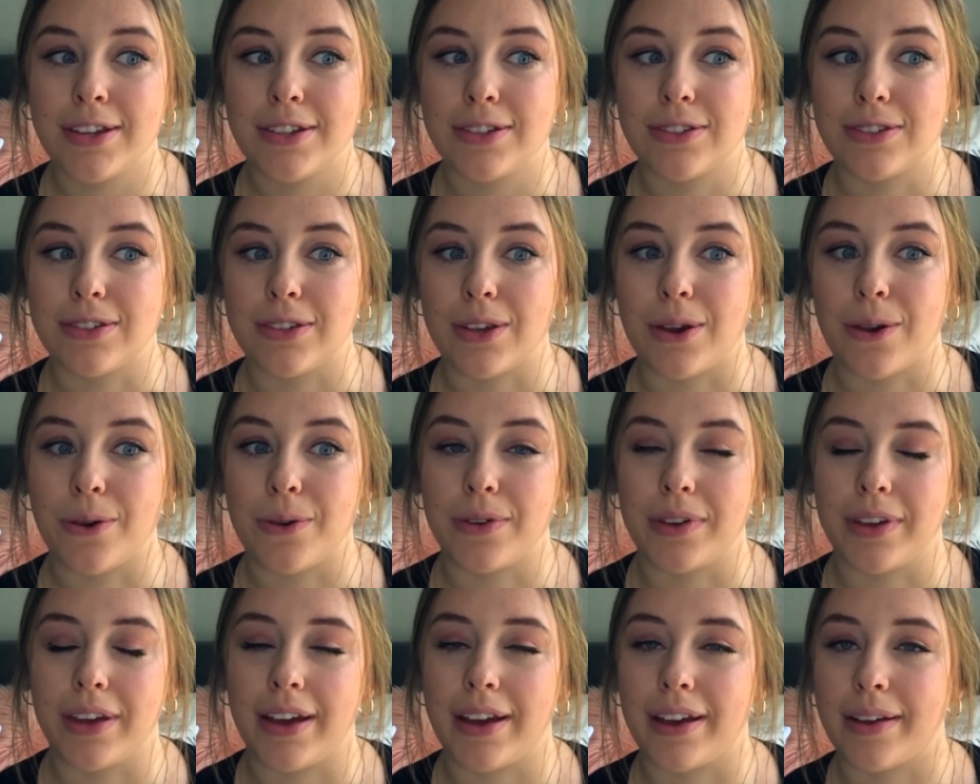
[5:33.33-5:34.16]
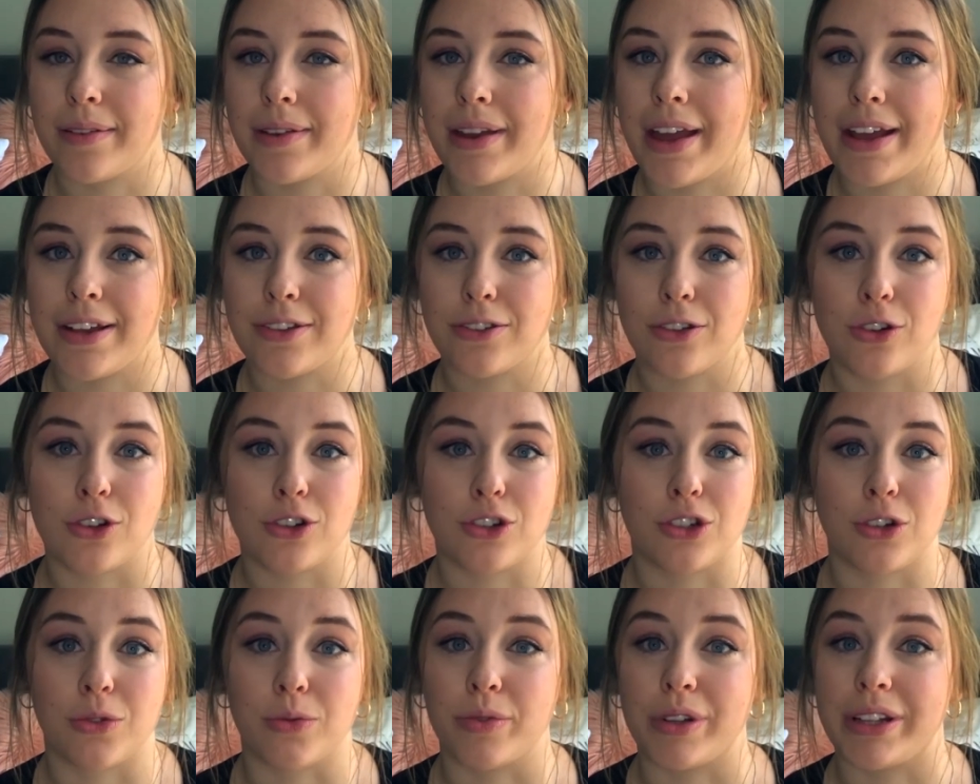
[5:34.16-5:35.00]
So yeah, eggs are
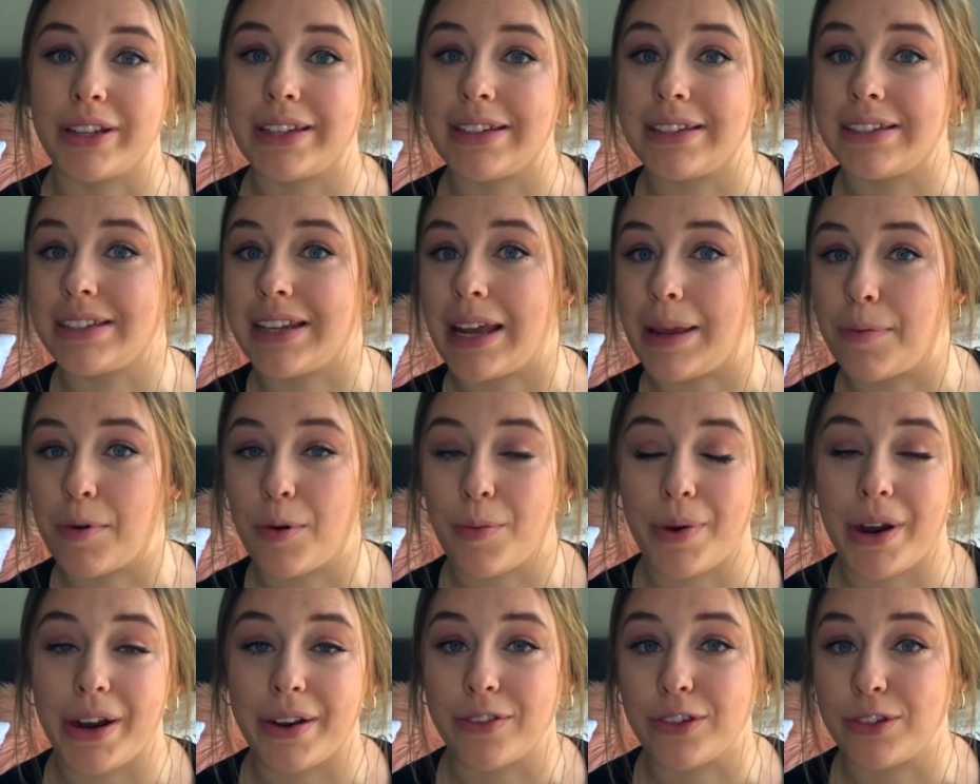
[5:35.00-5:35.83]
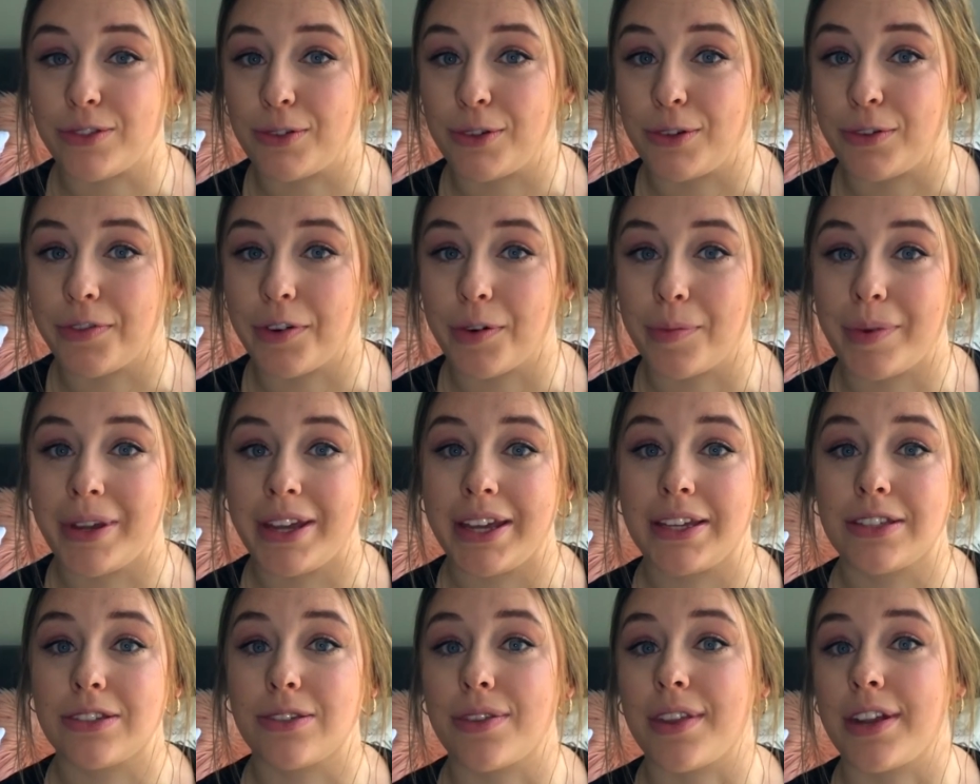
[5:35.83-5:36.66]
just a really staple breakfast food for
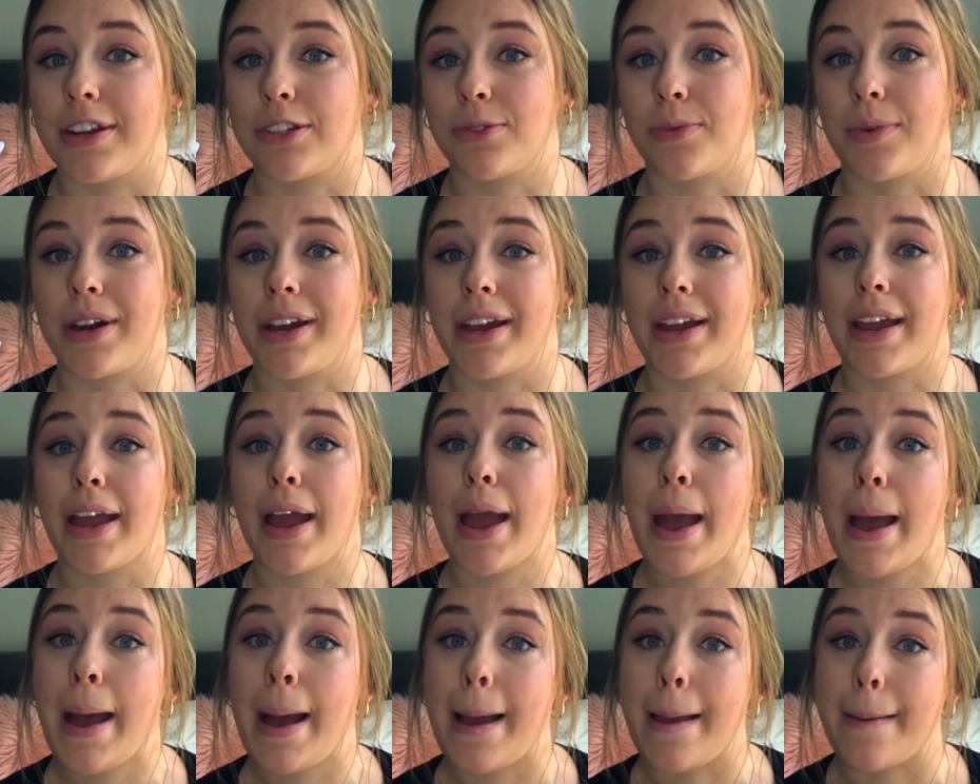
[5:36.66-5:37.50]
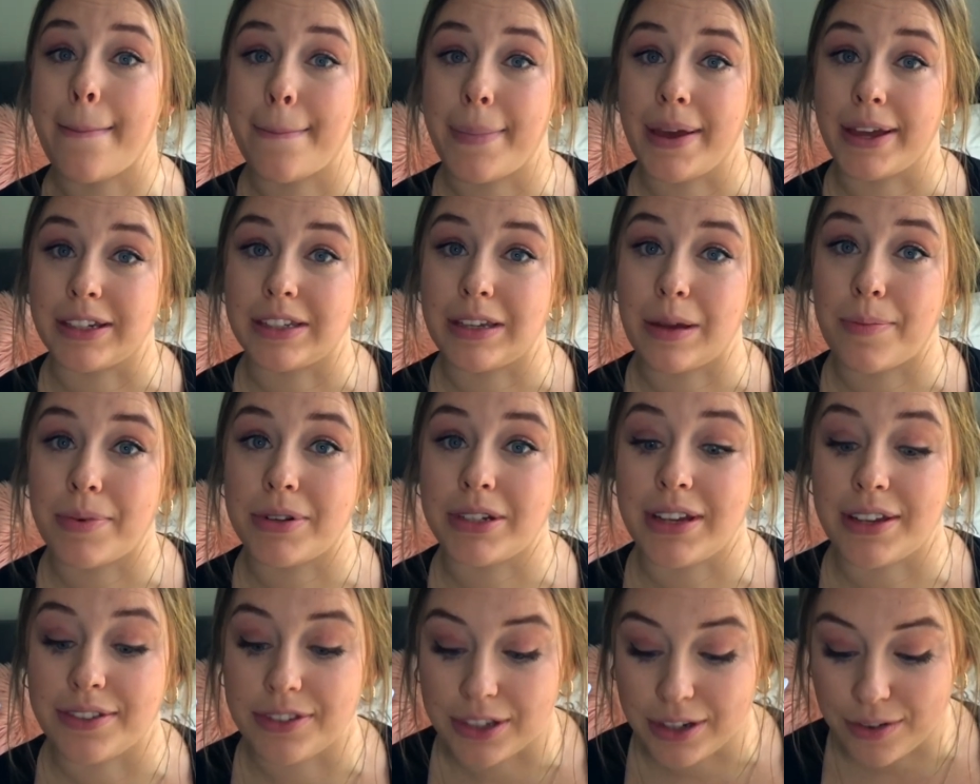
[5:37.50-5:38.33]
me, so that's why I picked up a
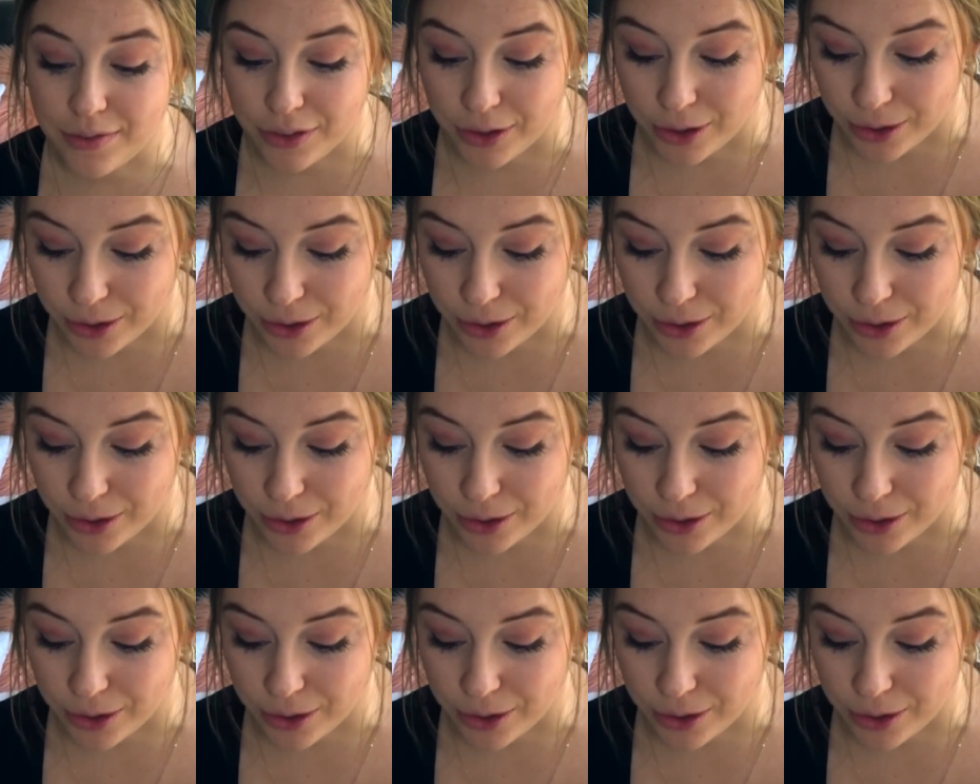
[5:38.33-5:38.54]
dozen of